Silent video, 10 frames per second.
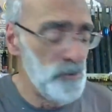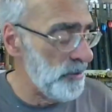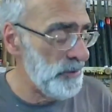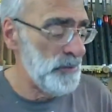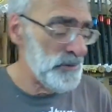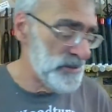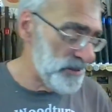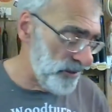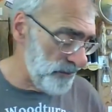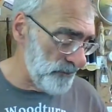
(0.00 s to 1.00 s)
No, it was
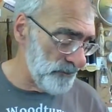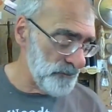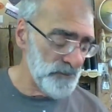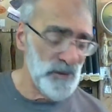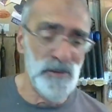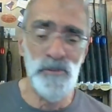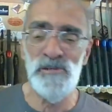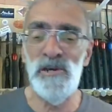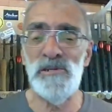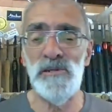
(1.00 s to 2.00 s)
um, it was
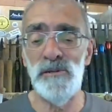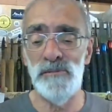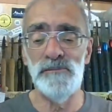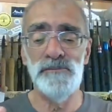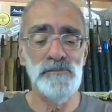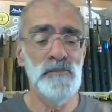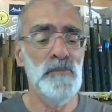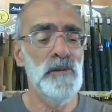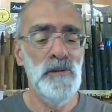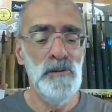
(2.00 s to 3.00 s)
chestnut.
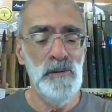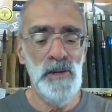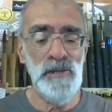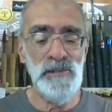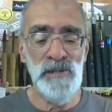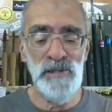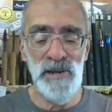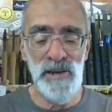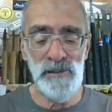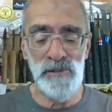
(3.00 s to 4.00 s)
And it did
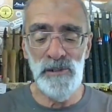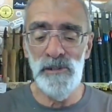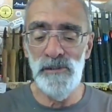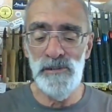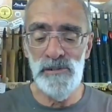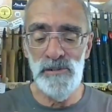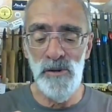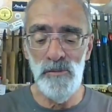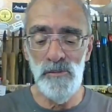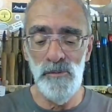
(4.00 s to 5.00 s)
actually, and this is
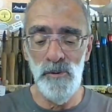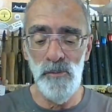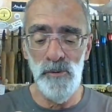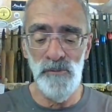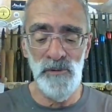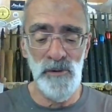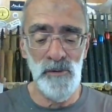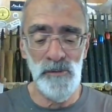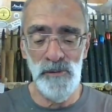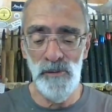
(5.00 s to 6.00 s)
no, no word of a
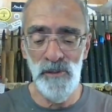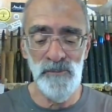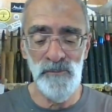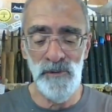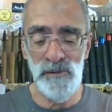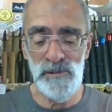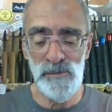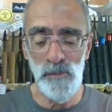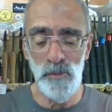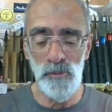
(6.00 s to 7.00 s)
lie, have a very
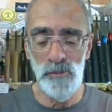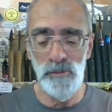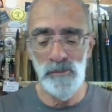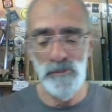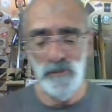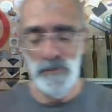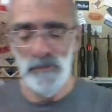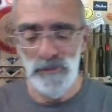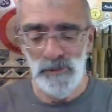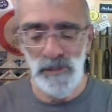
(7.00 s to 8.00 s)
small
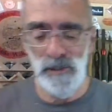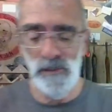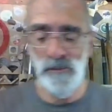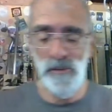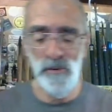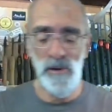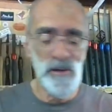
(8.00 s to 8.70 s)
hairline crack